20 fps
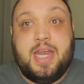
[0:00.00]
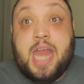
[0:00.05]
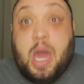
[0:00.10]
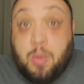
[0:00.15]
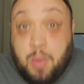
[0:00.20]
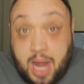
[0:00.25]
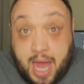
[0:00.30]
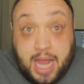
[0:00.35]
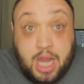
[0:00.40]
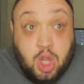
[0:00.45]

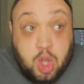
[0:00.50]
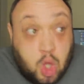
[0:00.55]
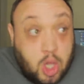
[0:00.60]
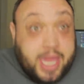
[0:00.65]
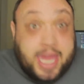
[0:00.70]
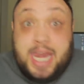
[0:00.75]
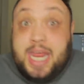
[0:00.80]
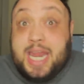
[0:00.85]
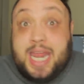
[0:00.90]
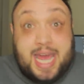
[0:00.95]
Now, when I
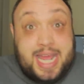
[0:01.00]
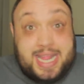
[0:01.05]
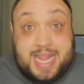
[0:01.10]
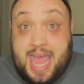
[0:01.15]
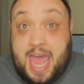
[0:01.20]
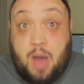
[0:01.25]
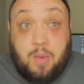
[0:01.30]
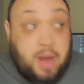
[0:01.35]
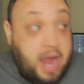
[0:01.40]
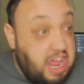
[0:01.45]
look at it like
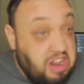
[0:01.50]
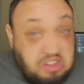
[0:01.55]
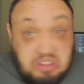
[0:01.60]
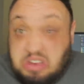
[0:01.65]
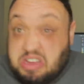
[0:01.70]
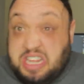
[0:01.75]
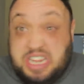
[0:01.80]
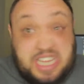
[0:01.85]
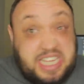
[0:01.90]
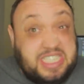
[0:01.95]
that, when I
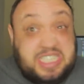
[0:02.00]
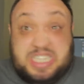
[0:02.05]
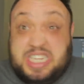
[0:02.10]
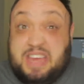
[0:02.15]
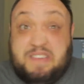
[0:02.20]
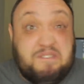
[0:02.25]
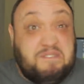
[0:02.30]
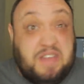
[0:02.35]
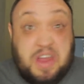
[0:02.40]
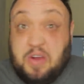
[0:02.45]
look at this
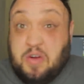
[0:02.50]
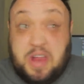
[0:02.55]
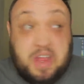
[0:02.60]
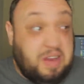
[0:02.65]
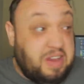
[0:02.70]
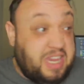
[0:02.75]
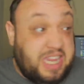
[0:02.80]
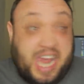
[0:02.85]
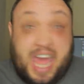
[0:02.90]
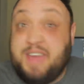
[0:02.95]
thing
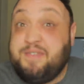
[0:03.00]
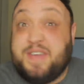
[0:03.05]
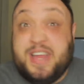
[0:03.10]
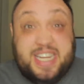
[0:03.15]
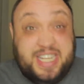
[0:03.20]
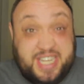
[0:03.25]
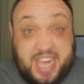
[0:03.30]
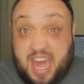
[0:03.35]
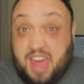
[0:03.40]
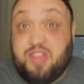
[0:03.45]
very life
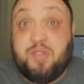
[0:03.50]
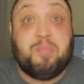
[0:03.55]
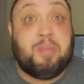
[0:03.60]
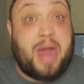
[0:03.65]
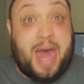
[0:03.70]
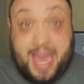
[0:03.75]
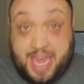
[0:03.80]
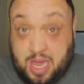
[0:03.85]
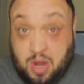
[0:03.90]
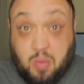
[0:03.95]
and death,
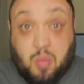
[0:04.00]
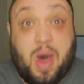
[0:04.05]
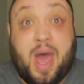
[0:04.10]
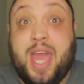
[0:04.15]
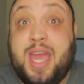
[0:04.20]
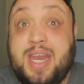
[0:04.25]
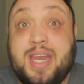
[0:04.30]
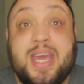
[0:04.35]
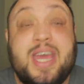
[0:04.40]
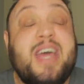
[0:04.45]
black and
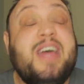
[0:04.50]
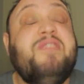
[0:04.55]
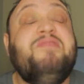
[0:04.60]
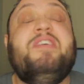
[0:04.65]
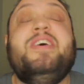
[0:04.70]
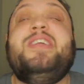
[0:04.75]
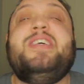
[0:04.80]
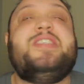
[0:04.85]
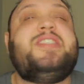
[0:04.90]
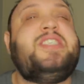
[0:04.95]
white,
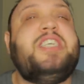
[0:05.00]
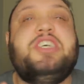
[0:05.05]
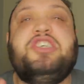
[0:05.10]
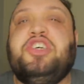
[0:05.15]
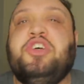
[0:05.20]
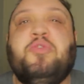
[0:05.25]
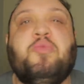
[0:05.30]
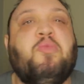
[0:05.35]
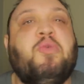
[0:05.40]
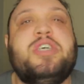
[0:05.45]
the
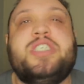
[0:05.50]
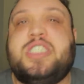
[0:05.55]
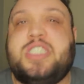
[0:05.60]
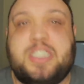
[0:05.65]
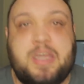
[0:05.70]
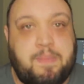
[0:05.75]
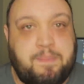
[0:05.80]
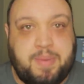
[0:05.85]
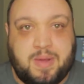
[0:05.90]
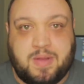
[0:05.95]
decision was
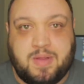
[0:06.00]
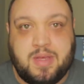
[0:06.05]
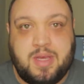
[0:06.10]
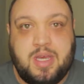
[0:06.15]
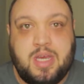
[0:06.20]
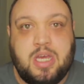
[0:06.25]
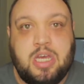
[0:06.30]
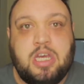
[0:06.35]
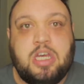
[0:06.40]
simple.